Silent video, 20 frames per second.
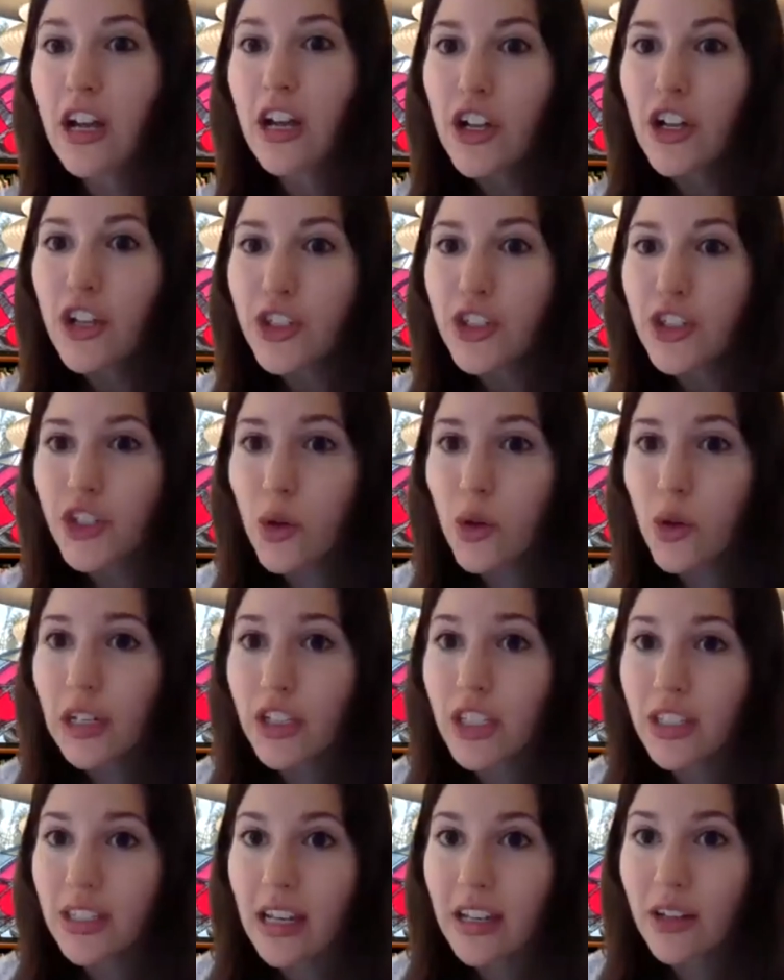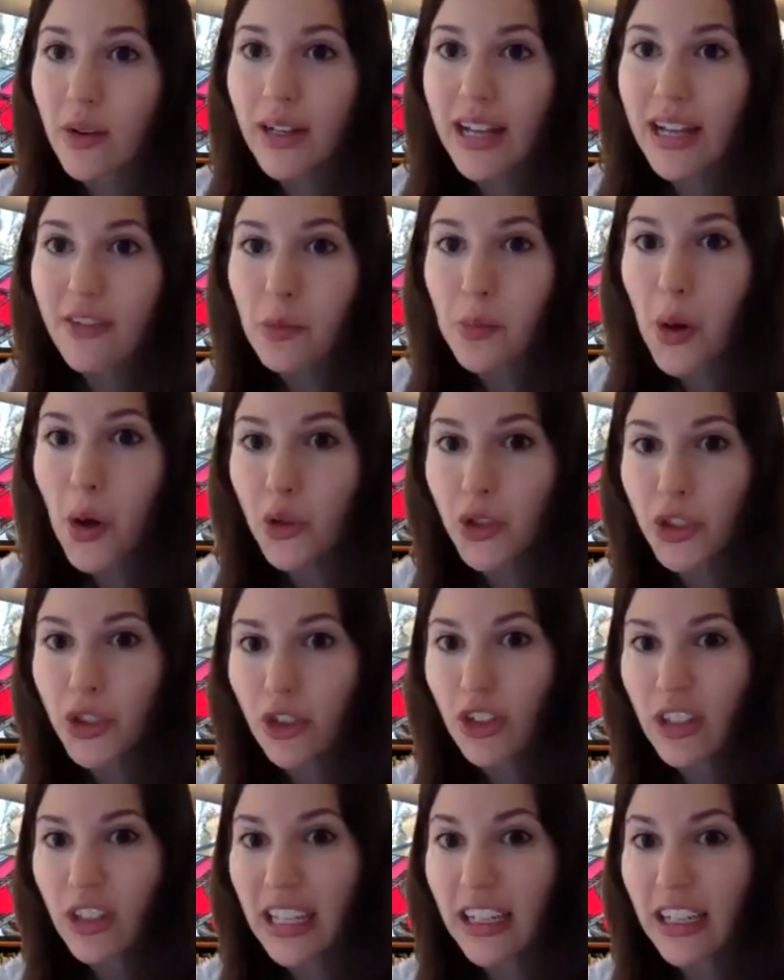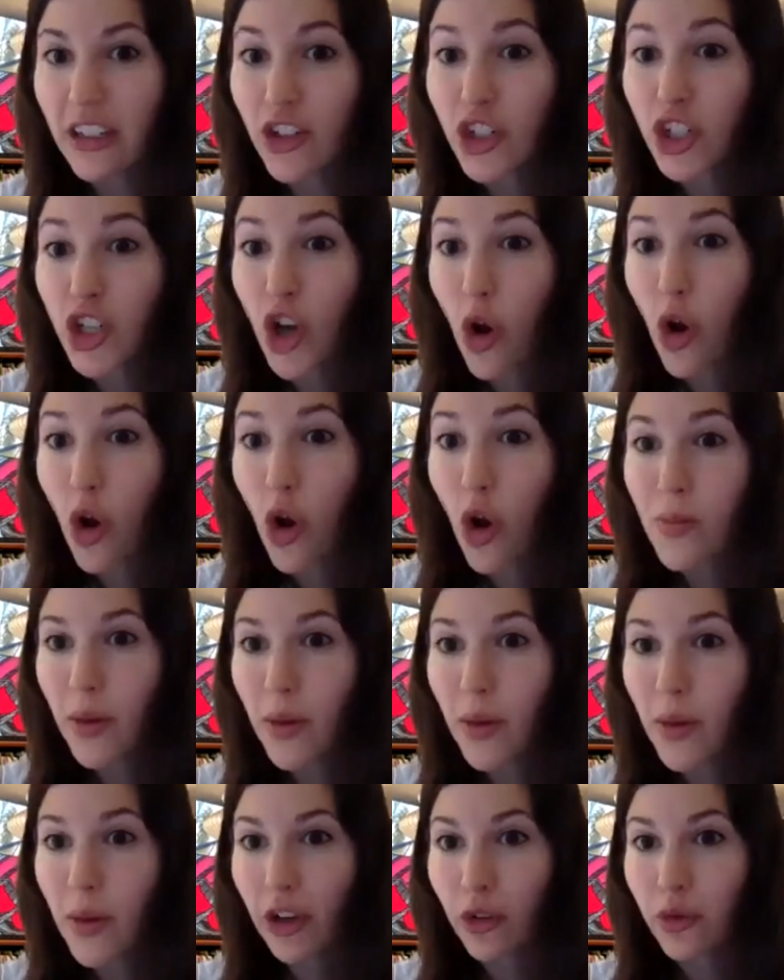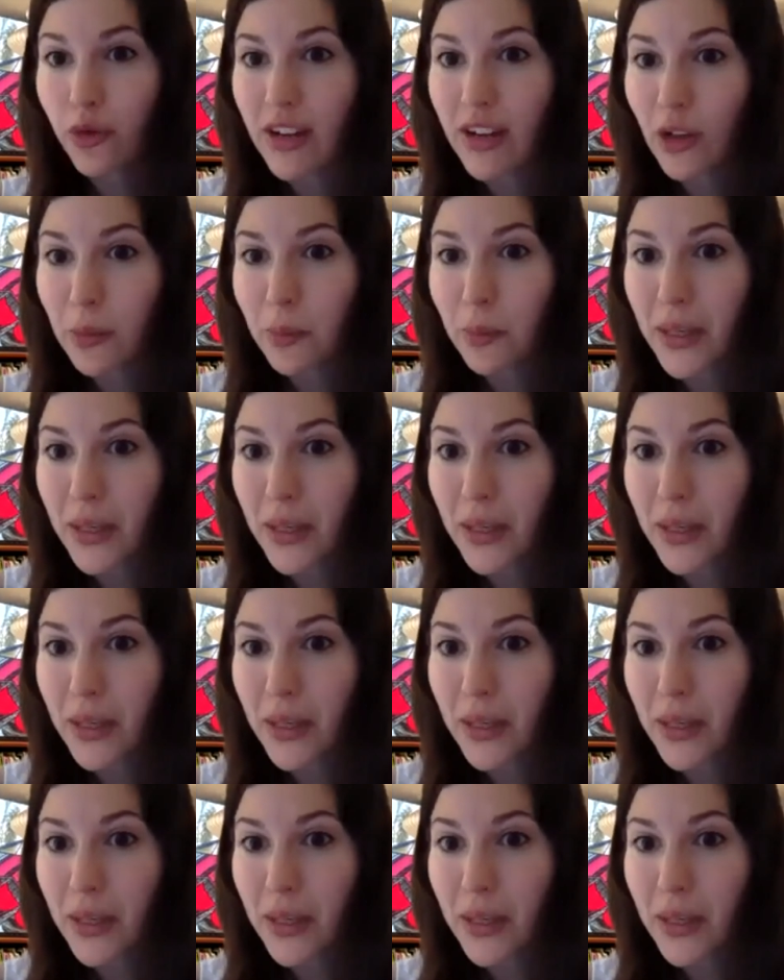So who here, does anyone have a poster and they can show me what their favorite